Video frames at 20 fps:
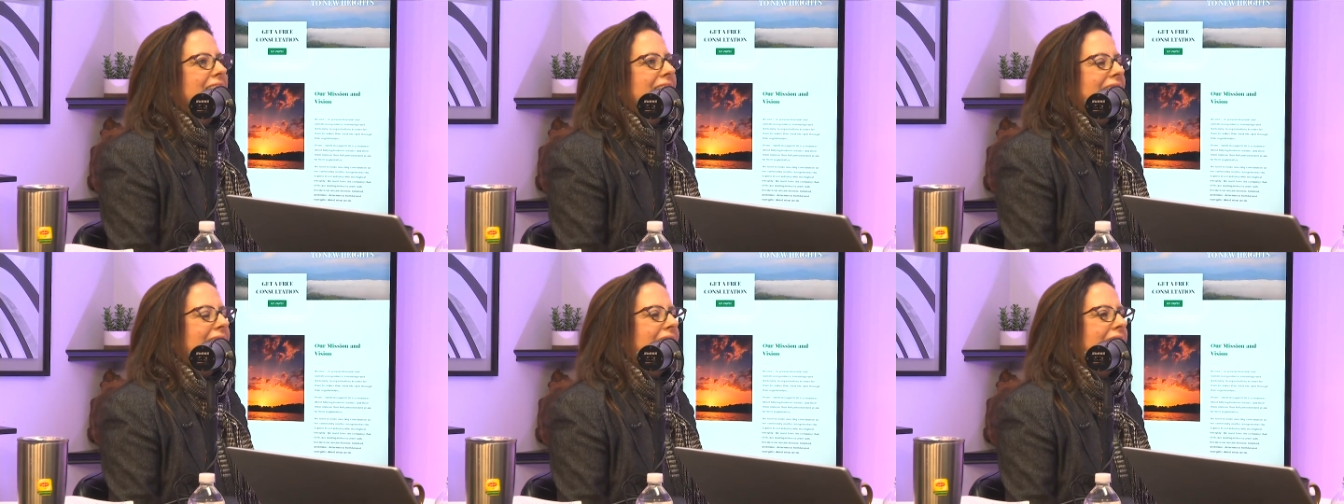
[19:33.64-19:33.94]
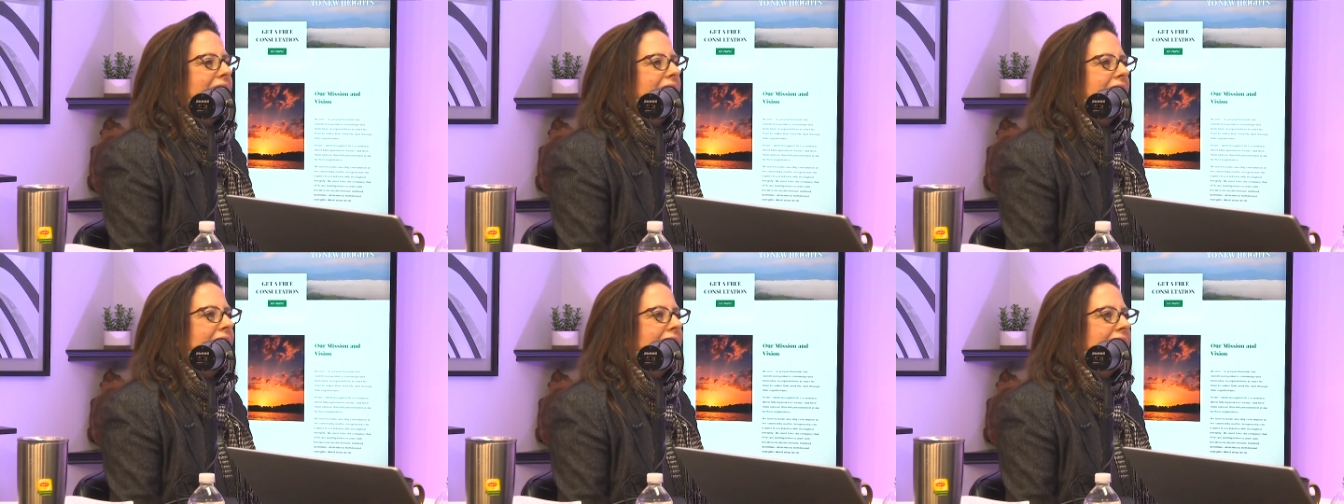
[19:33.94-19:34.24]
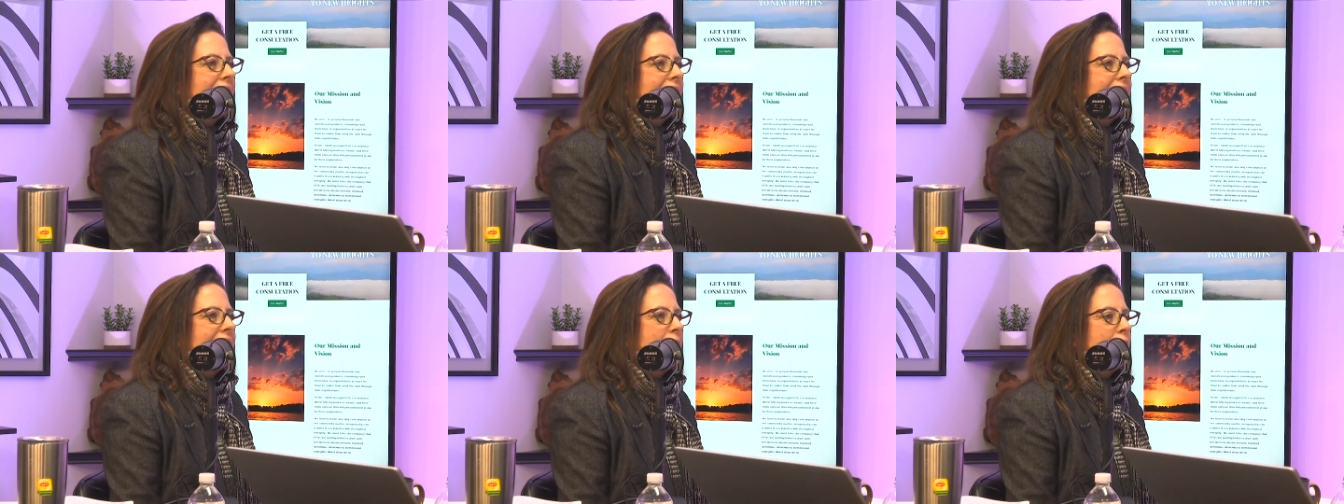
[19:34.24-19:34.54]
And
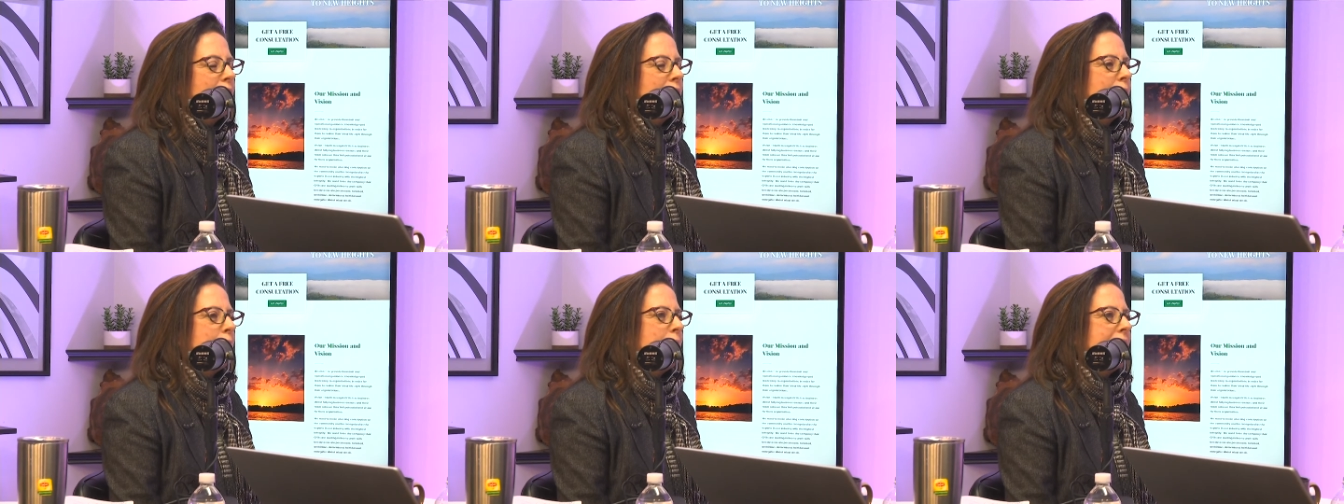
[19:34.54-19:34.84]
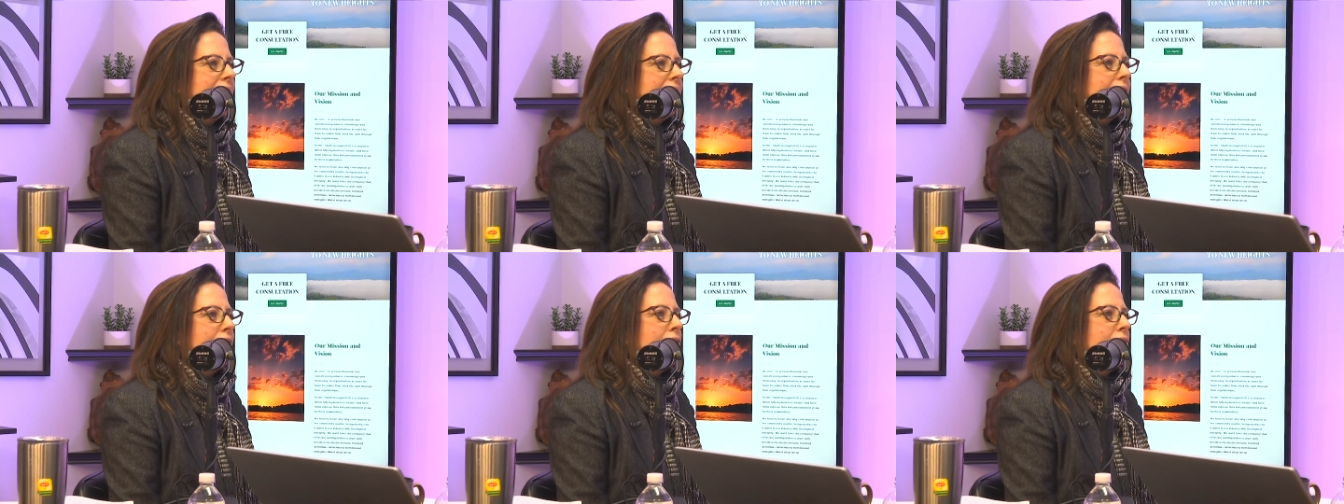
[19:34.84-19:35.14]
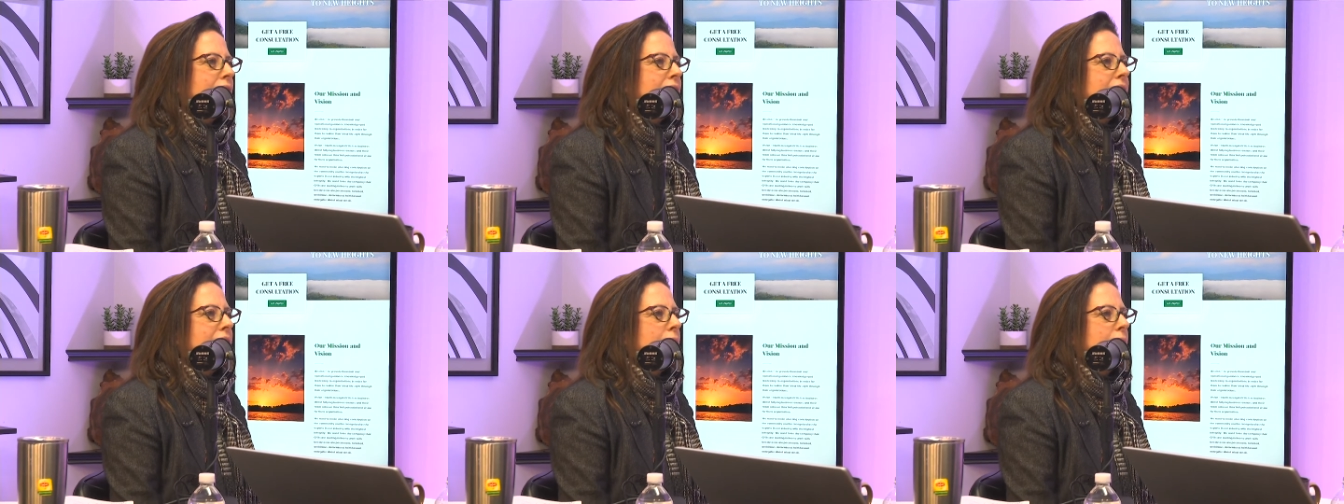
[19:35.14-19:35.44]
the
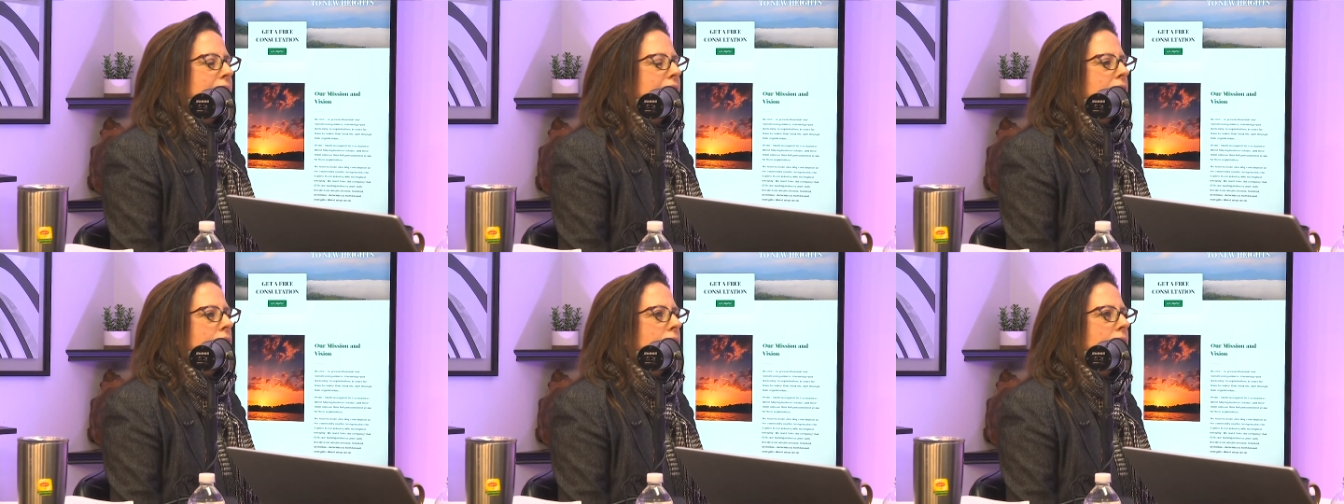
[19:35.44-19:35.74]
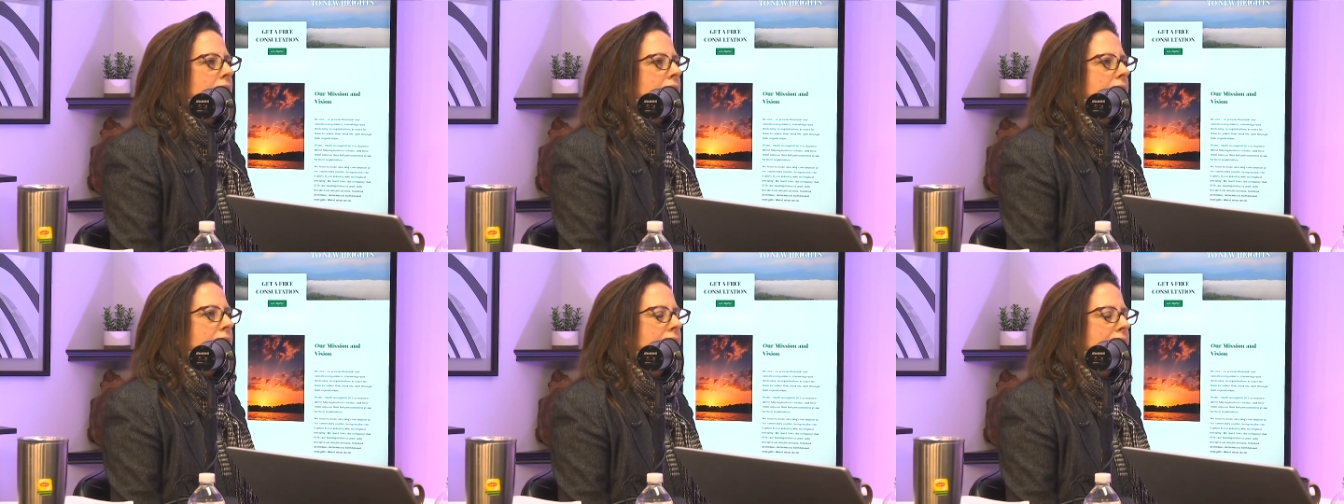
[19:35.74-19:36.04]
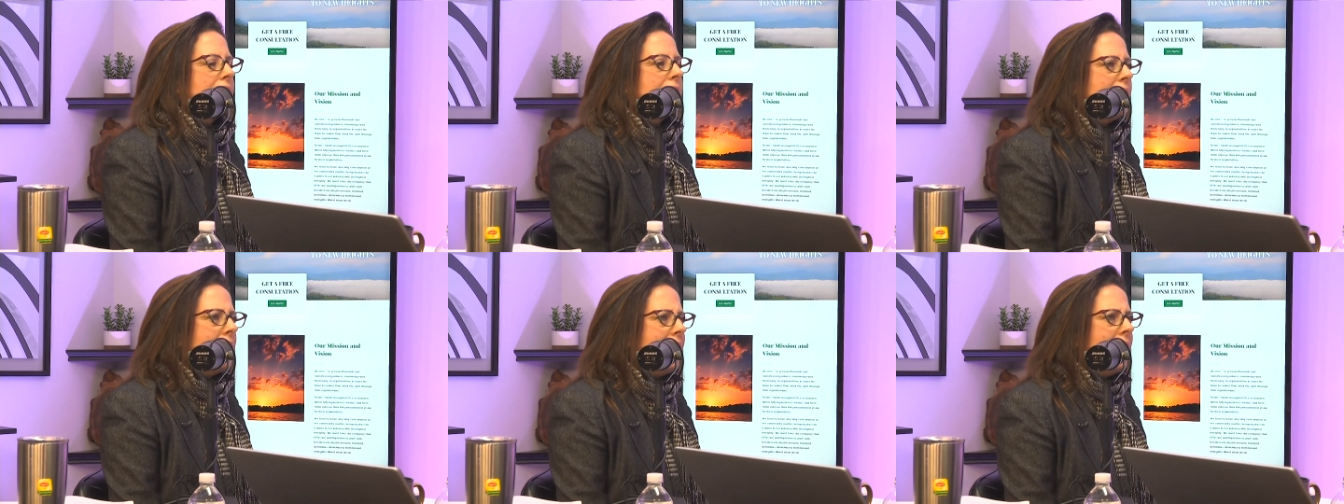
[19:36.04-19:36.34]
manager at the restaurant
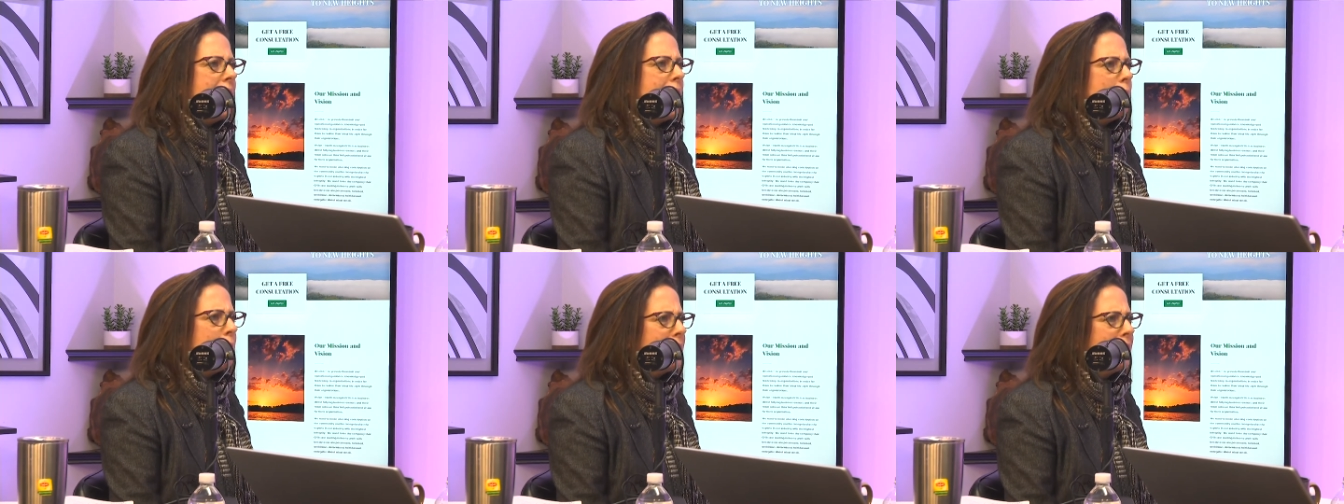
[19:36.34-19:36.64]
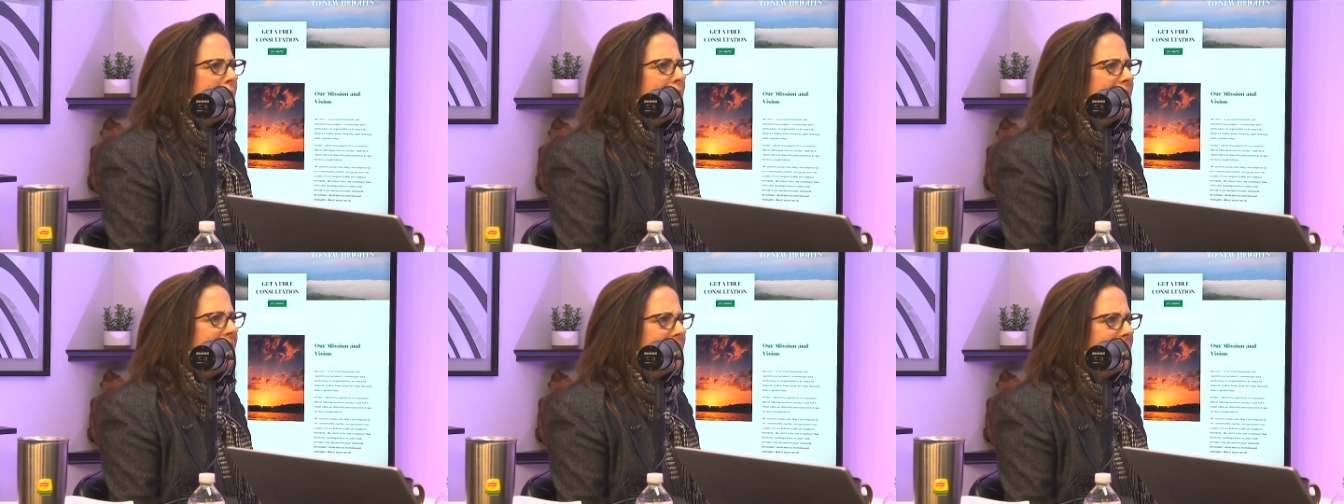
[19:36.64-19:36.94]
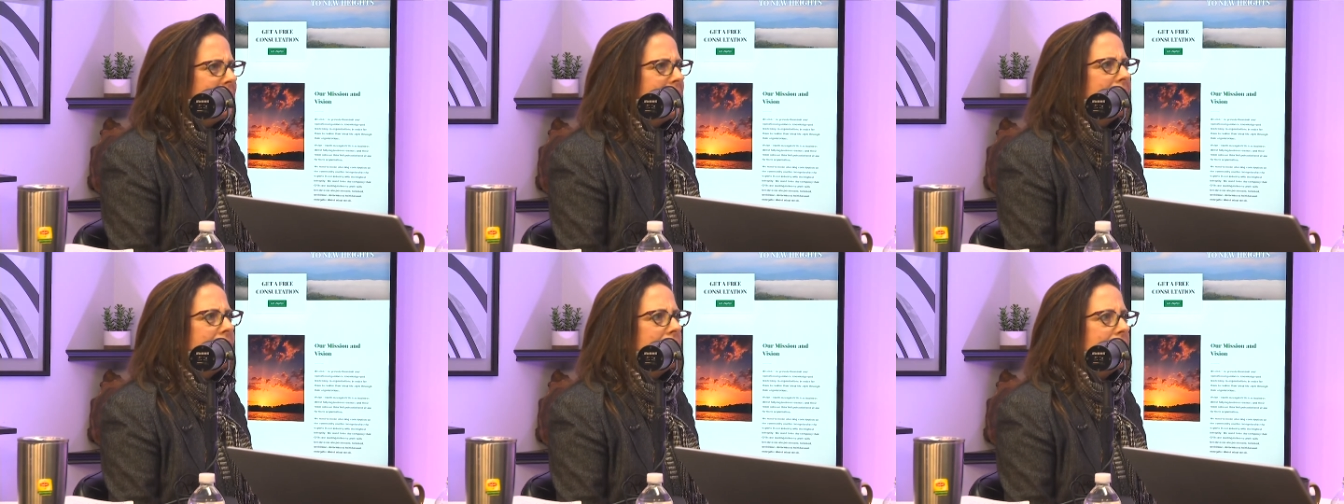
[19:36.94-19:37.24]
says, "Yeah,
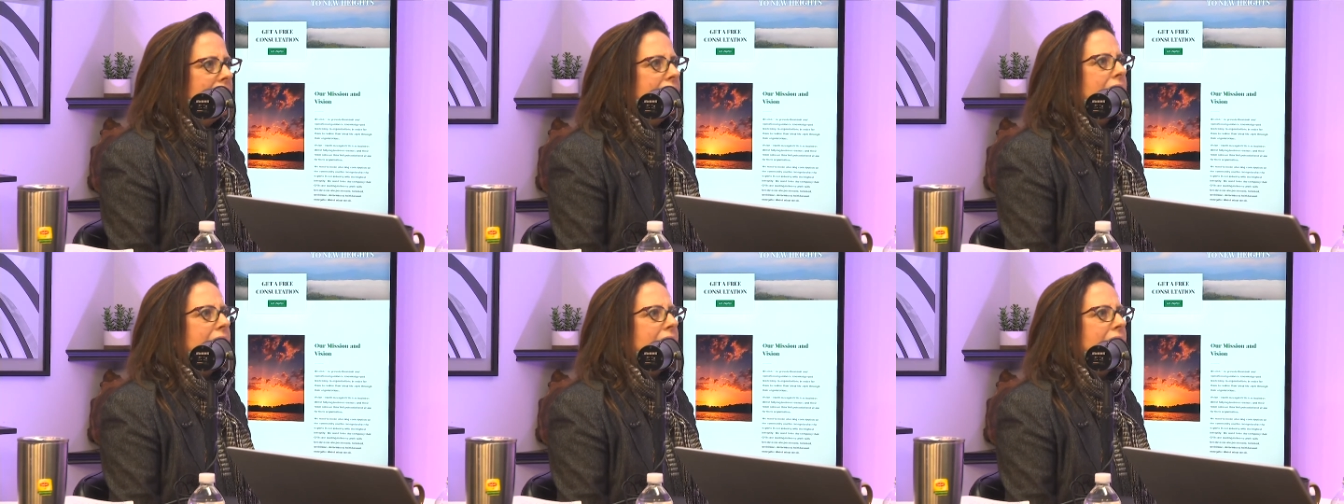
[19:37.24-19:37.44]
absolutely.